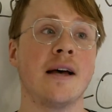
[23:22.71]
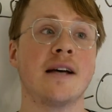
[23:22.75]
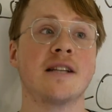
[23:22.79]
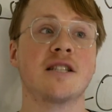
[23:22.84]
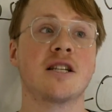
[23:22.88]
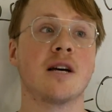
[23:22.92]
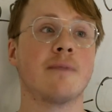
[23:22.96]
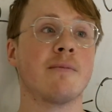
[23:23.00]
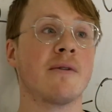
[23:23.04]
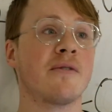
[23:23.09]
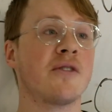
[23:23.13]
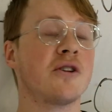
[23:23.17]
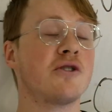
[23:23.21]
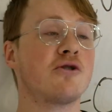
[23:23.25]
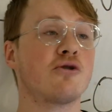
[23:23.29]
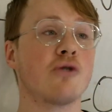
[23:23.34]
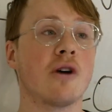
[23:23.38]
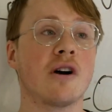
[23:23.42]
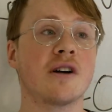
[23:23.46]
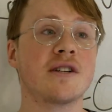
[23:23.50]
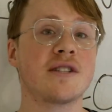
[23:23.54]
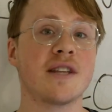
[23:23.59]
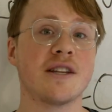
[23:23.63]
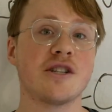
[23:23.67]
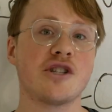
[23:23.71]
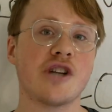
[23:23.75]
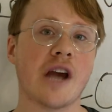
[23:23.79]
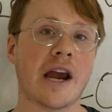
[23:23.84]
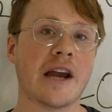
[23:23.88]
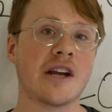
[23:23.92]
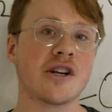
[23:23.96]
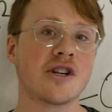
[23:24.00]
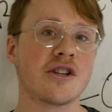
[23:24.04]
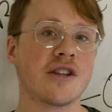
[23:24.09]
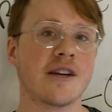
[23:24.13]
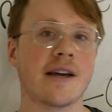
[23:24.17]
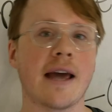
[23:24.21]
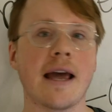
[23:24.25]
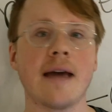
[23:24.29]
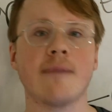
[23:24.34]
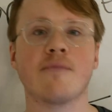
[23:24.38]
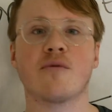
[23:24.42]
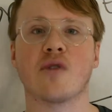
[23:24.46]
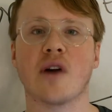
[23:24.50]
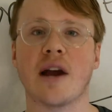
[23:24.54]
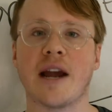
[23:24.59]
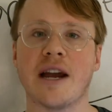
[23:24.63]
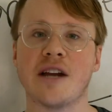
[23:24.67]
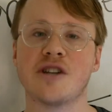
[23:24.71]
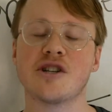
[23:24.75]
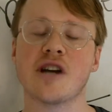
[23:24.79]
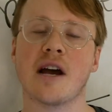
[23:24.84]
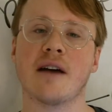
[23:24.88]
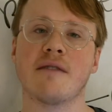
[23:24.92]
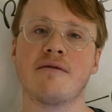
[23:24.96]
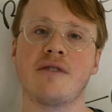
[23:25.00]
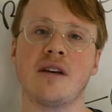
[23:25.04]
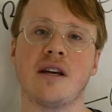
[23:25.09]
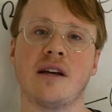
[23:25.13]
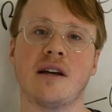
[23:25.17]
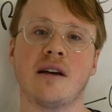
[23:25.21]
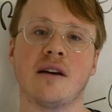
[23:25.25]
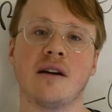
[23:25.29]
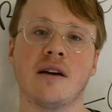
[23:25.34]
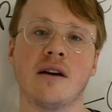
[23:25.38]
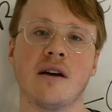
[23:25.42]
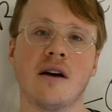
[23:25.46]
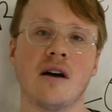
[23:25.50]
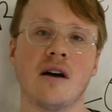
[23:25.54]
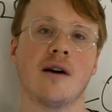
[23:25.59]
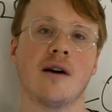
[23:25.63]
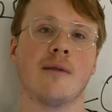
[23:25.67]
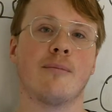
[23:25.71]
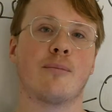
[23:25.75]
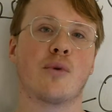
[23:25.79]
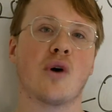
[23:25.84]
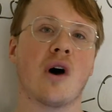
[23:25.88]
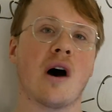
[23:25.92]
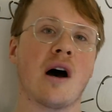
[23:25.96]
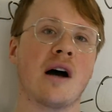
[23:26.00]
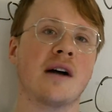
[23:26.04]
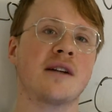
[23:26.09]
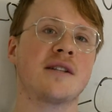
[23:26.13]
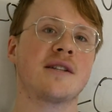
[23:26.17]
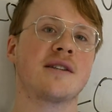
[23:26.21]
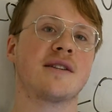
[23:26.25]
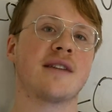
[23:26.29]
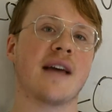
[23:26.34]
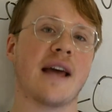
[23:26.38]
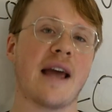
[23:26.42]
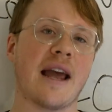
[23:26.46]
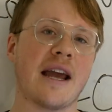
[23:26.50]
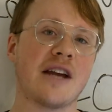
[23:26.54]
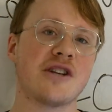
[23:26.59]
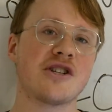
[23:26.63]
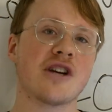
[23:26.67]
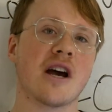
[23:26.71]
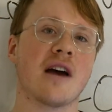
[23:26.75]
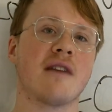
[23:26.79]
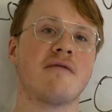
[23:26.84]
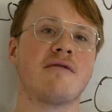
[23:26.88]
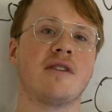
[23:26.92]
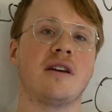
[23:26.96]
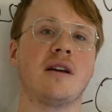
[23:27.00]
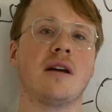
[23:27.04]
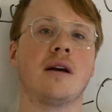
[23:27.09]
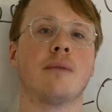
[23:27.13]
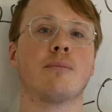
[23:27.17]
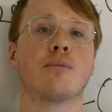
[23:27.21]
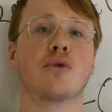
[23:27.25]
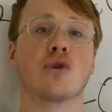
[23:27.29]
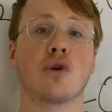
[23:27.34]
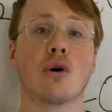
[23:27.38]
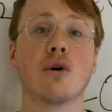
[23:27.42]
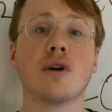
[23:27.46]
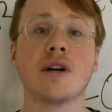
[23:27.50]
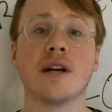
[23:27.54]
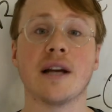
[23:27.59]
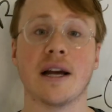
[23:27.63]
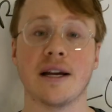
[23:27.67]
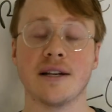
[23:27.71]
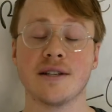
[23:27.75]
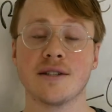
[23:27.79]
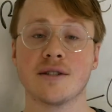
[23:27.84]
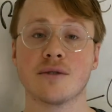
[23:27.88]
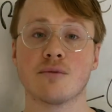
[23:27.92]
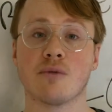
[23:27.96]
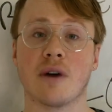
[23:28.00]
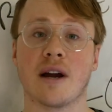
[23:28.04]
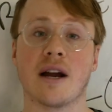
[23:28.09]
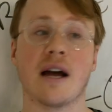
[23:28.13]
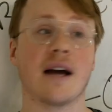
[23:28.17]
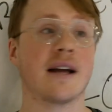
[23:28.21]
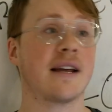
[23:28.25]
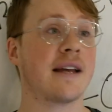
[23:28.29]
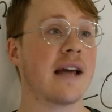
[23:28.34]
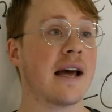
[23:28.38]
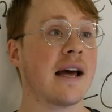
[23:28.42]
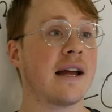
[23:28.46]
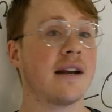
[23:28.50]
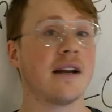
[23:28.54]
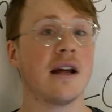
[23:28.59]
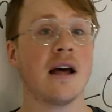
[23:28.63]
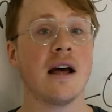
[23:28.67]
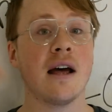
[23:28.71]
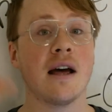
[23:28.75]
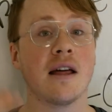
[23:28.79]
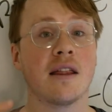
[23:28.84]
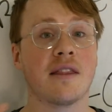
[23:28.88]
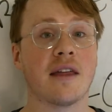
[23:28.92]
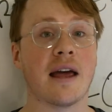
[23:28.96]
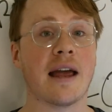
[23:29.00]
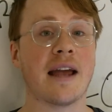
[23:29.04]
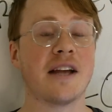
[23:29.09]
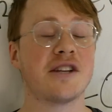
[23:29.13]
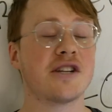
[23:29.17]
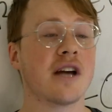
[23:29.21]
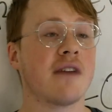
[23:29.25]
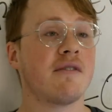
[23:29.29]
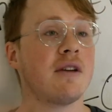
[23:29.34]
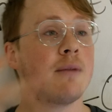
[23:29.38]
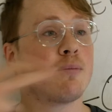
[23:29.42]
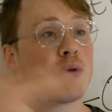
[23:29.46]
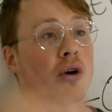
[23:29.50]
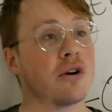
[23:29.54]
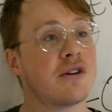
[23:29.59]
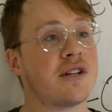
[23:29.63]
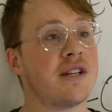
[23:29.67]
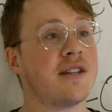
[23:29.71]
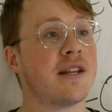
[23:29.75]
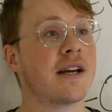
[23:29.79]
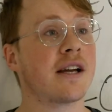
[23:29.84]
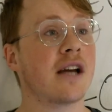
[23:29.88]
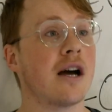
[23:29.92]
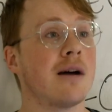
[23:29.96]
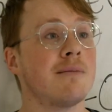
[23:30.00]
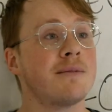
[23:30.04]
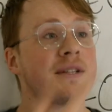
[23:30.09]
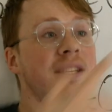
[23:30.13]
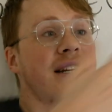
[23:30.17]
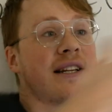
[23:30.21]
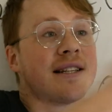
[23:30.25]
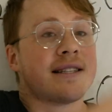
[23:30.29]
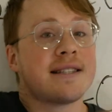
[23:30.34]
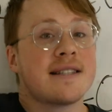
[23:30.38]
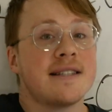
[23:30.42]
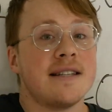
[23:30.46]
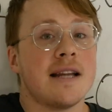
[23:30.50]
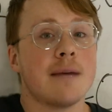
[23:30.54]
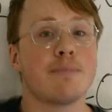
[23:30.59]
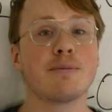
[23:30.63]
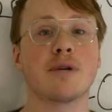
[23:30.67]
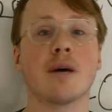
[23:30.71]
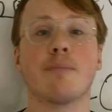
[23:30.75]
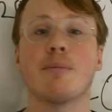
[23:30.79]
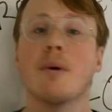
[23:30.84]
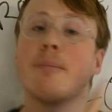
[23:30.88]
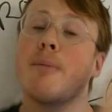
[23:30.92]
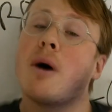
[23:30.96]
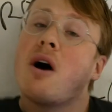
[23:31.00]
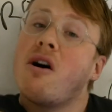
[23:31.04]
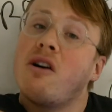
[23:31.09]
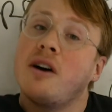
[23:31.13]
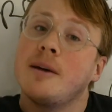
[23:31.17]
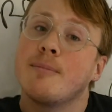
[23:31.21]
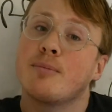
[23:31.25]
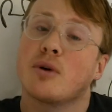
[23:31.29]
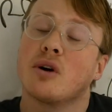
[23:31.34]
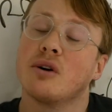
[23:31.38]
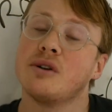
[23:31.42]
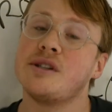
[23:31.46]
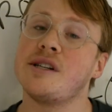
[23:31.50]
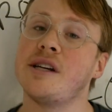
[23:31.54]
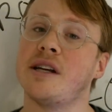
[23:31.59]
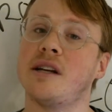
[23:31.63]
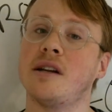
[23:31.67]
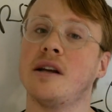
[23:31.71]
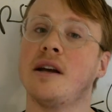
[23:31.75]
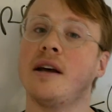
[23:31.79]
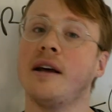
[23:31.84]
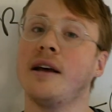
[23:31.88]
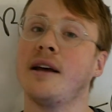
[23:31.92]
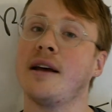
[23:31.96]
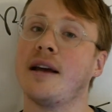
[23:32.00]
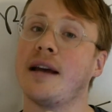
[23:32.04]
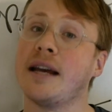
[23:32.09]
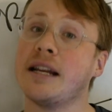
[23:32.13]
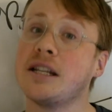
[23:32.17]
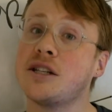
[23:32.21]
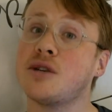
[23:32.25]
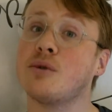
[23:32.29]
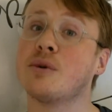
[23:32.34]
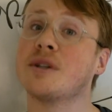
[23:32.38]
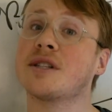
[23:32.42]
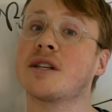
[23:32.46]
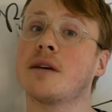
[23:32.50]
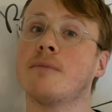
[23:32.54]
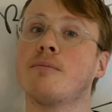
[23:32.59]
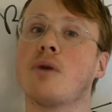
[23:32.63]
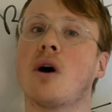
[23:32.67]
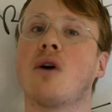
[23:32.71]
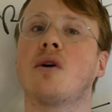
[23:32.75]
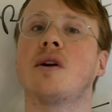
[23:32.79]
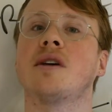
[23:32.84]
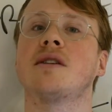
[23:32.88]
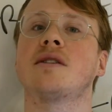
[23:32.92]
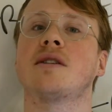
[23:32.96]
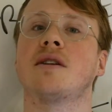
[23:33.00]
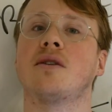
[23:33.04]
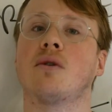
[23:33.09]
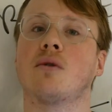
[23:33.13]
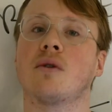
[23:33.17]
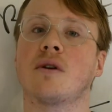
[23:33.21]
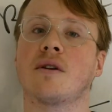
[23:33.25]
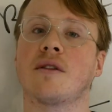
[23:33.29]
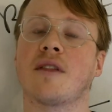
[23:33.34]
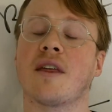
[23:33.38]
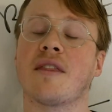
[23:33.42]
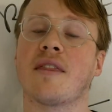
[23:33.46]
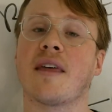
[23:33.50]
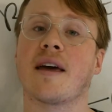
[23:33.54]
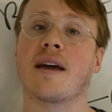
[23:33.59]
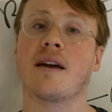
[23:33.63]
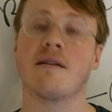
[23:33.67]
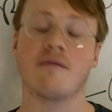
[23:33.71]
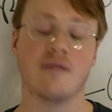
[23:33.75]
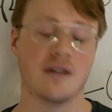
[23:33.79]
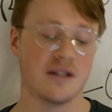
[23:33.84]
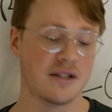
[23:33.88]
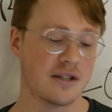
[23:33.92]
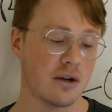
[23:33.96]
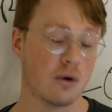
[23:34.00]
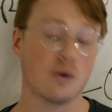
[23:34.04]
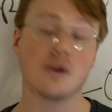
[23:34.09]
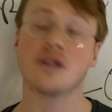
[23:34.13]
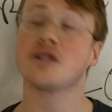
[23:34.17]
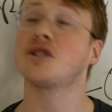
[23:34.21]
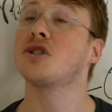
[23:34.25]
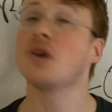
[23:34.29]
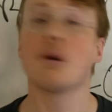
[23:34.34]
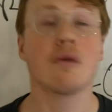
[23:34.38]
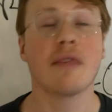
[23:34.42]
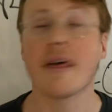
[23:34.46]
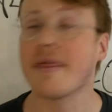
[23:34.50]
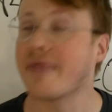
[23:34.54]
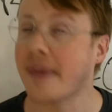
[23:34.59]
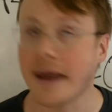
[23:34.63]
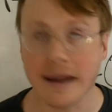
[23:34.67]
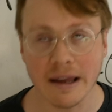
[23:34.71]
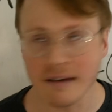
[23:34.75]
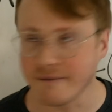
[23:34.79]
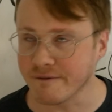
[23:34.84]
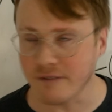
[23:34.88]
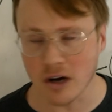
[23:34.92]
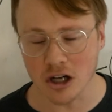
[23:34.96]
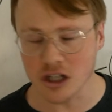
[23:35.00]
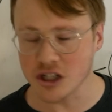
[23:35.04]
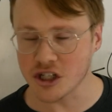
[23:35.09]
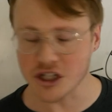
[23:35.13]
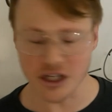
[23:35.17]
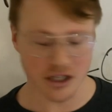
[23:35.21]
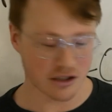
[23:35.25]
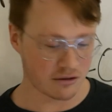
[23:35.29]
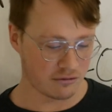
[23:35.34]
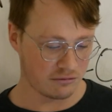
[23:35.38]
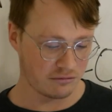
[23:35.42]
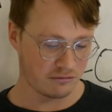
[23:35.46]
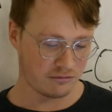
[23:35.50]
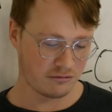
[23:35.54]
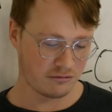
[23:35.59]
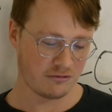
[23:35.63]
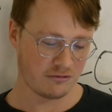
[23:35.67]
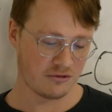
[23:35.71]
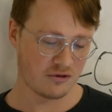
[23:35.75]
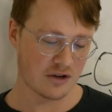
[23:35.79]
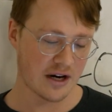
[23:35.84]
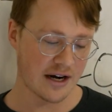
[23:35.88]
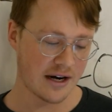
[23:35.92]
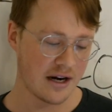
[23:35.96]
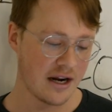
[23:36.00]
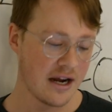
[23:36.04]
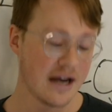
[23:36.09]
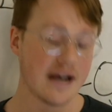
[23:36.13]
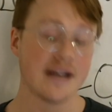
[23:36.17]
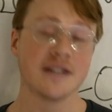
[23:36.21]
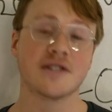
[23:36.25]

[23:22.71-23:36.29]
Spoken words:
Some of the drugs that changed the game for HIV blocked the HIV protease, right? Again, the HIV protein that comes in and snips up a polyprotein into its components in order that they can, so that they can function, right?